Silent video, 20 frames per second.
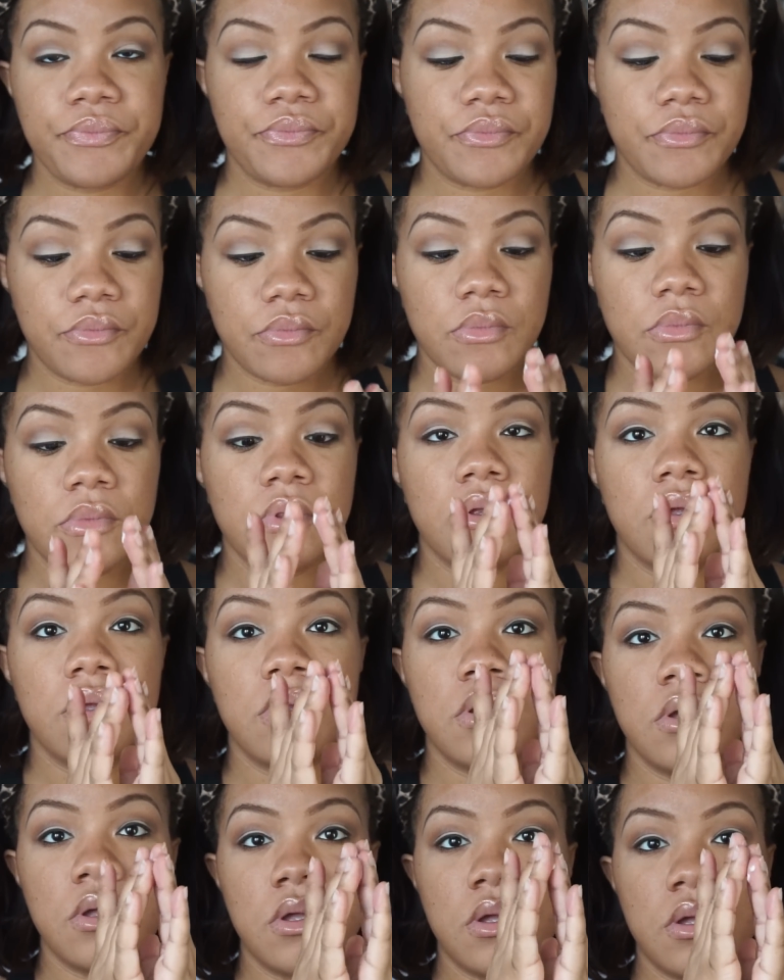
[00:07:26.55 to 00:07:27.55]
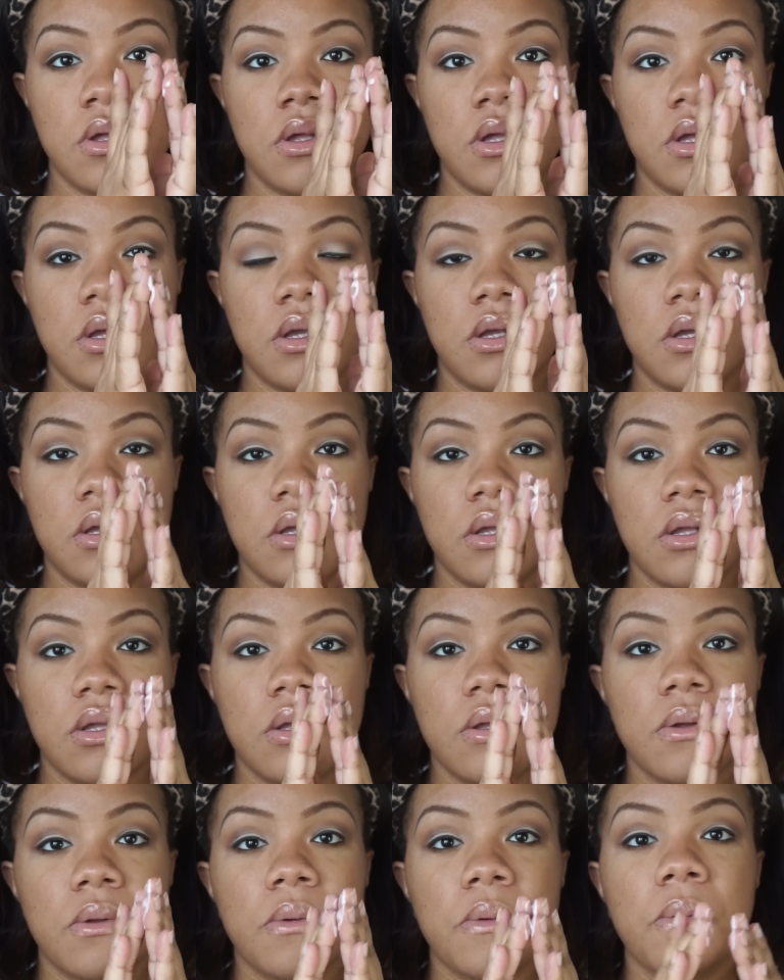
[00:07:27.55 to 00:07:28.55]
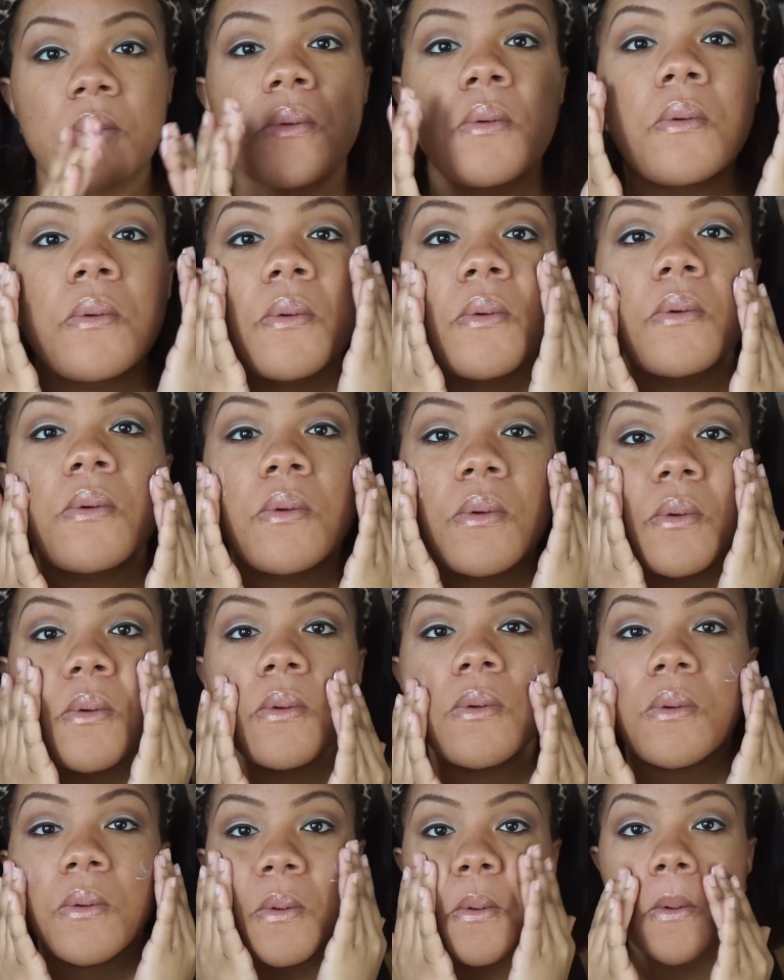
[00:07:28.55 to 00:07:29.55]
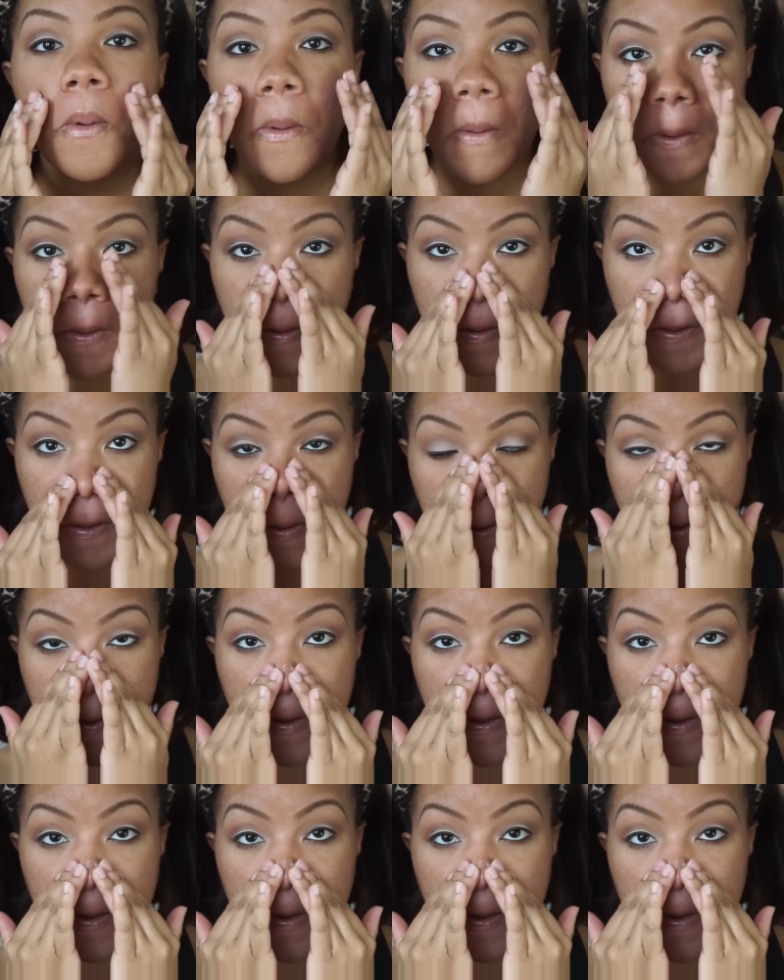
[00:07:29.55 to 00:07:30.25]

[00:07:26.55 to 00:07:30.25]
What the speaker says: [no speech]